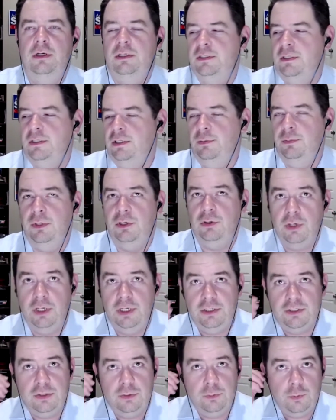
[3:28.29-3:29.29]
it's an
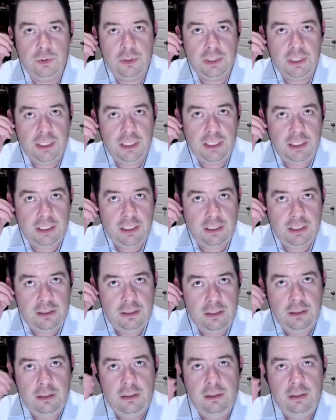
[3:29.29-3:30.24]
immigration-related